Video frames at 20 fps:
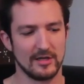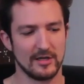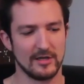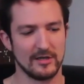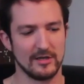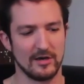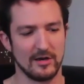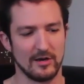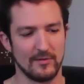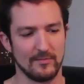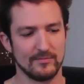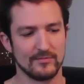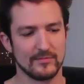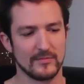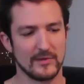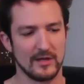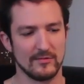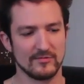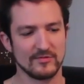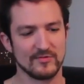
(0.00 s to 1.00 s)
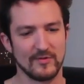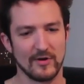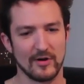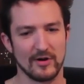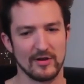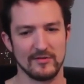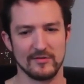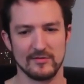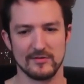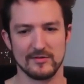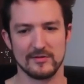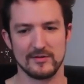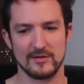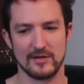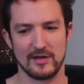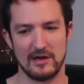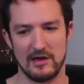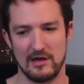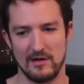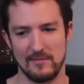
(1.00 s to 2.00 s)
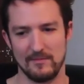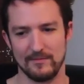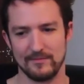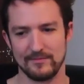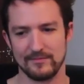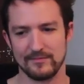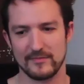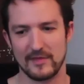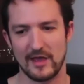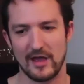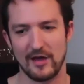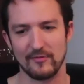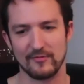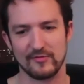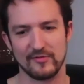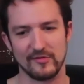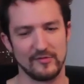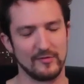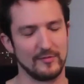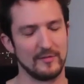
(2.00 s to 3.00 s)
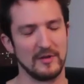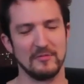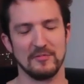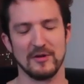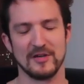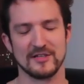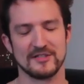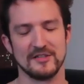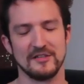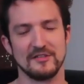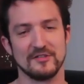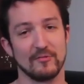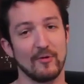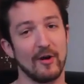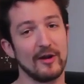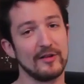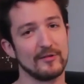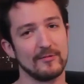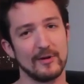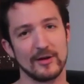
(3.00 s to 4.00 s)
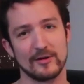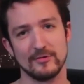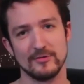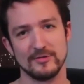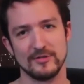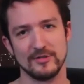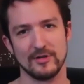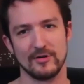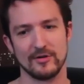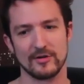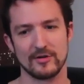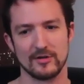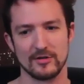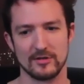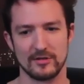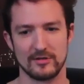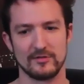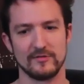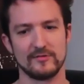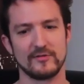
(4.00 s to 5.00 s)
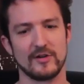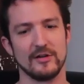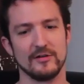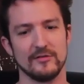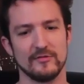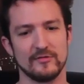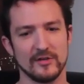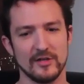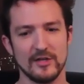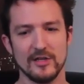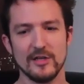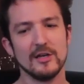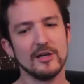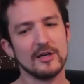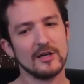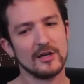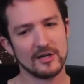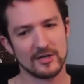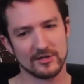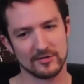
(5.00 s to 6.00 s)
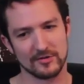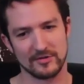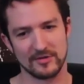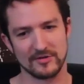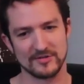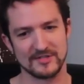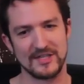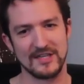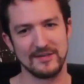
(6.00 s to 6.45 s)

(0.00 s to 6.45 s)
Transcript: and um, it was very um, helpful for me personally to write the record. You know, got a lot of kind of, those